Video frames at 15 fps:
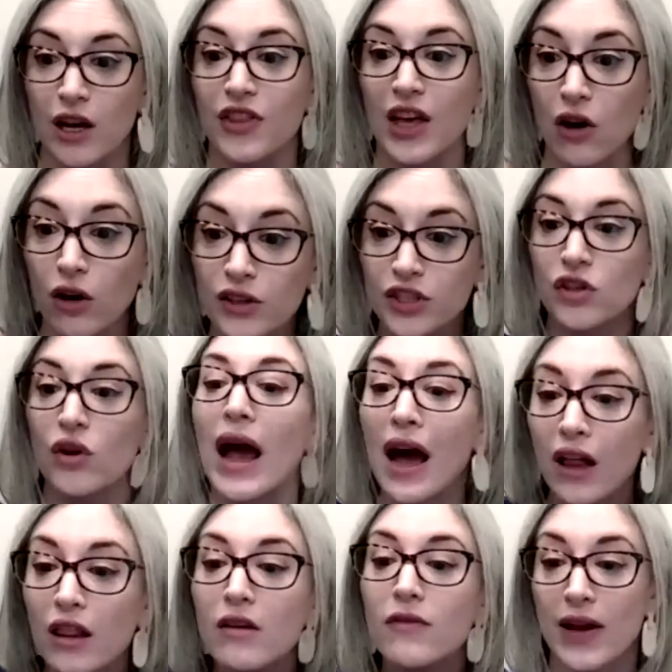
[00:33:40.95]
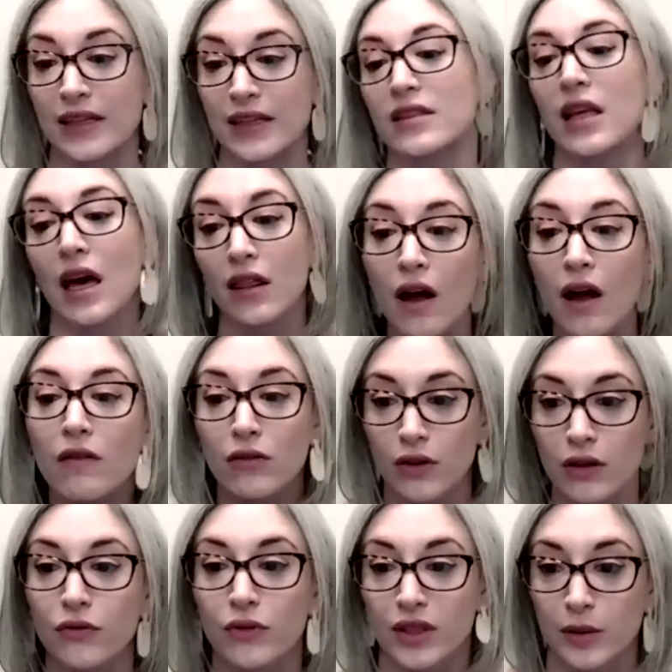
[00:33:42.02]
that also elevates that level
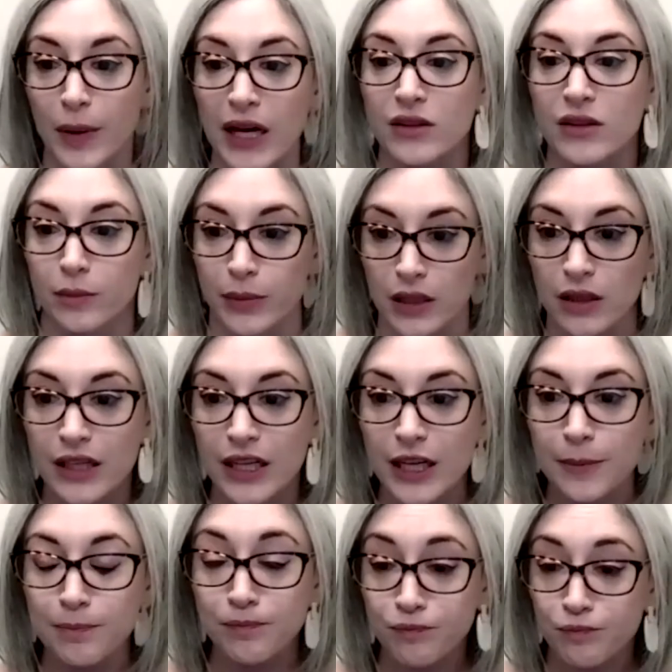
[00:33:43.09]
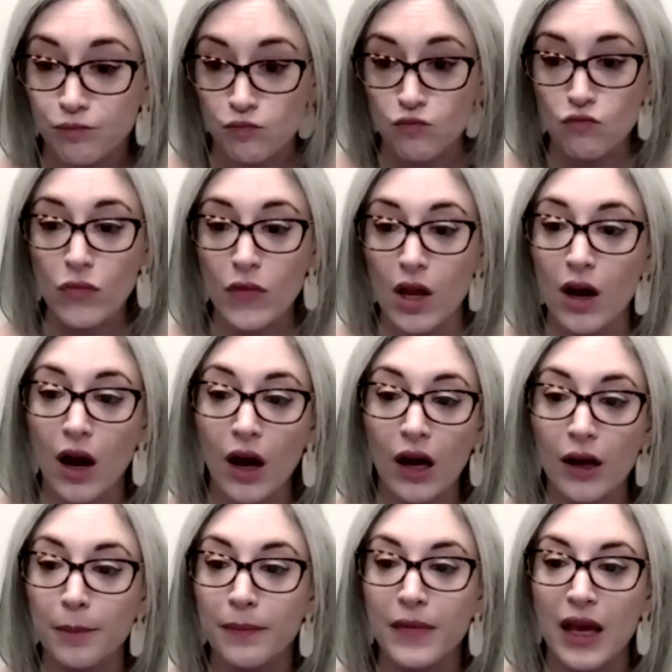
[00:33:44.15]
of respectability.
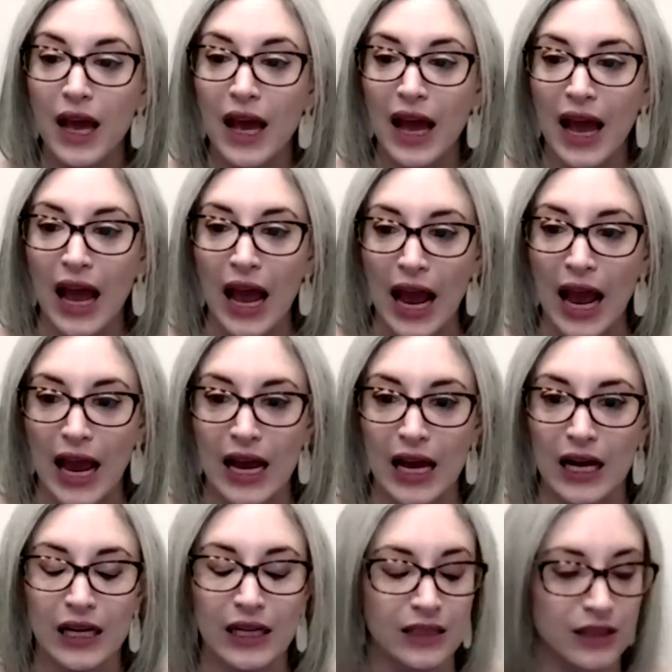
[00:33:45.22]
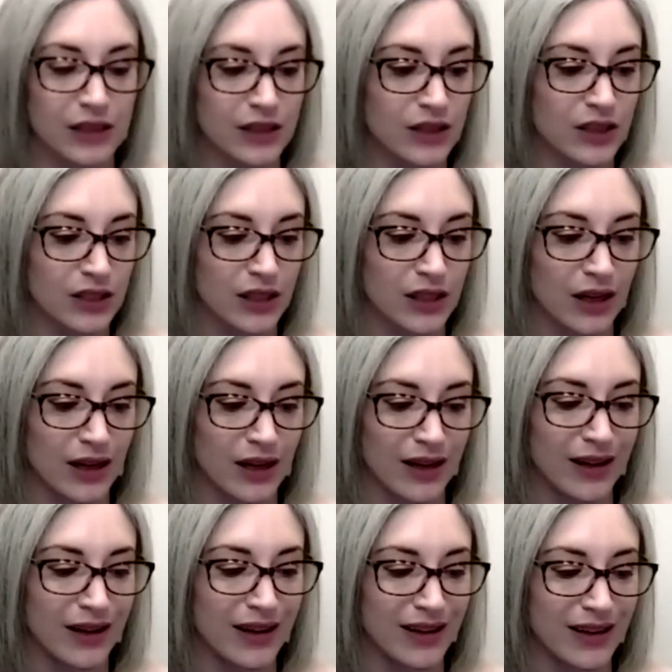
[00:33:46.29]
Um, and
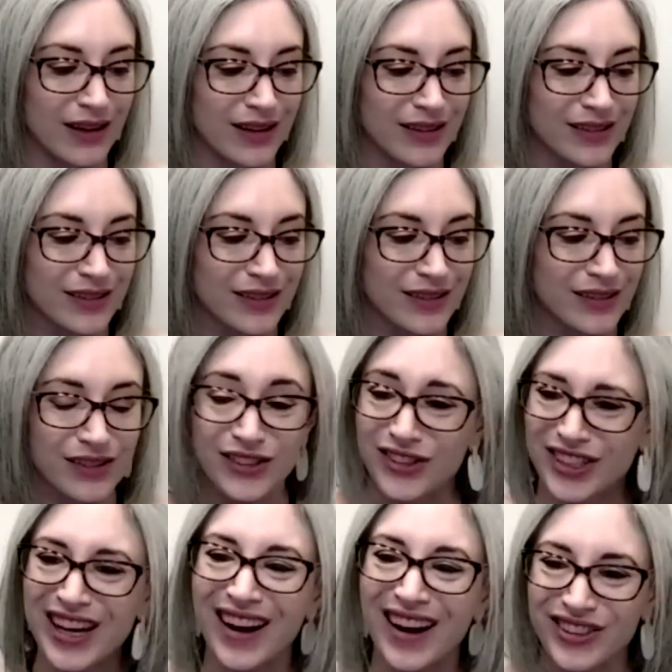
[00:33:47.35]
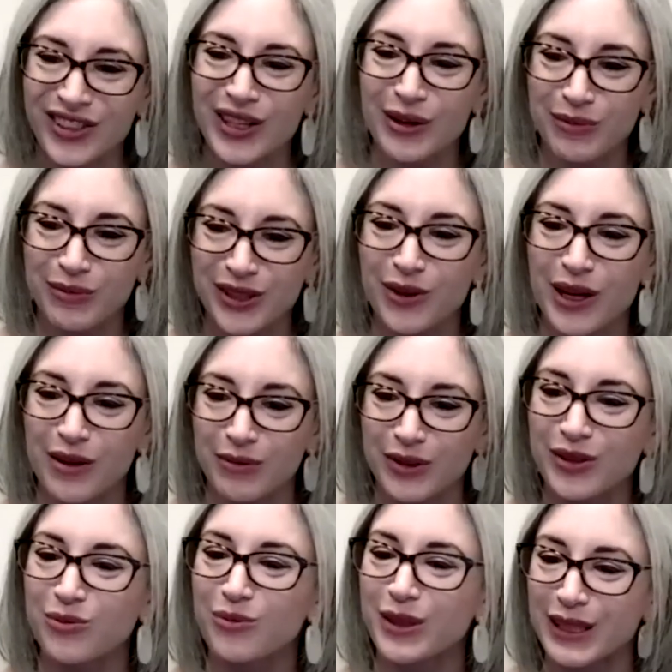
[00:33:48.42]
so yeah, so it
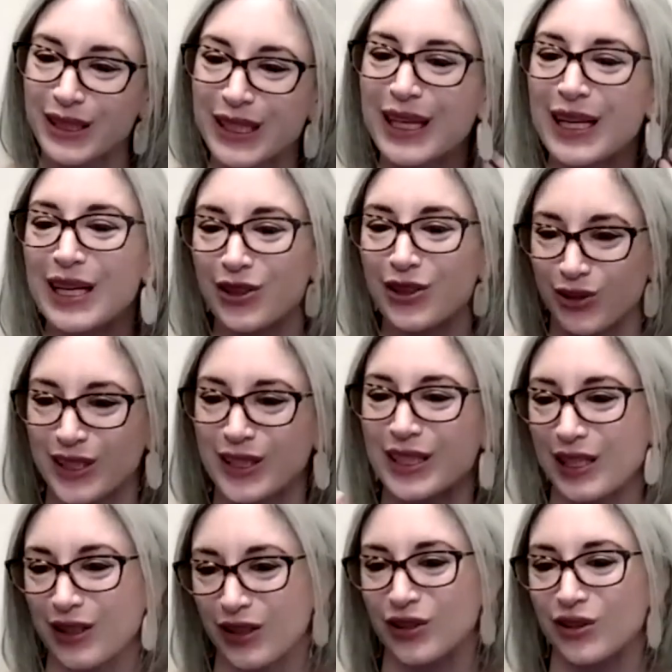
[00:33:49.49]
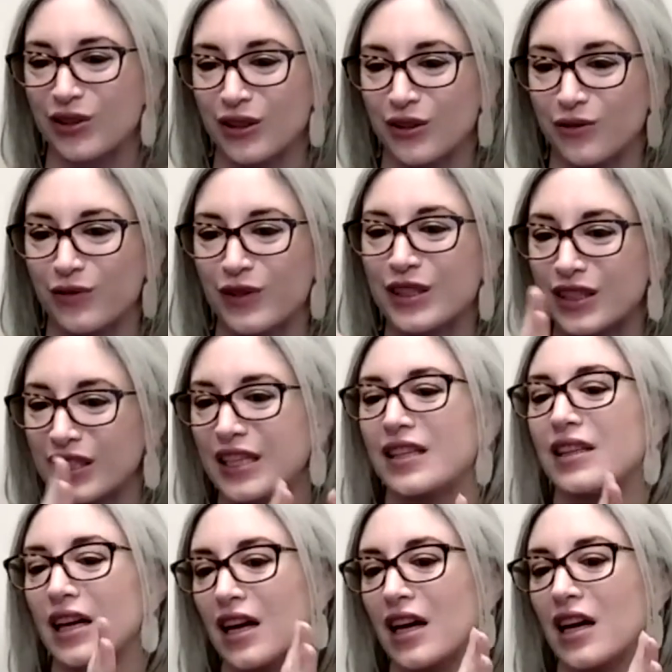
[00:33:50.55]
was really interesting to sort of see
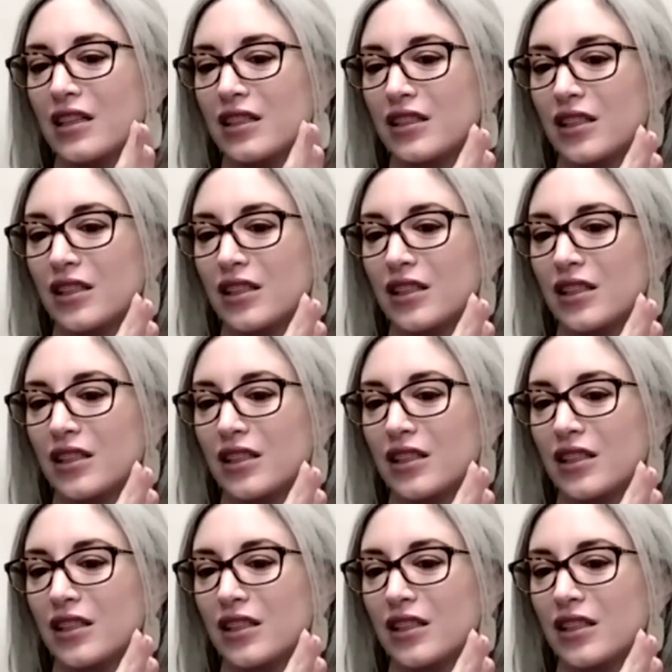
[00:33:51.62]
that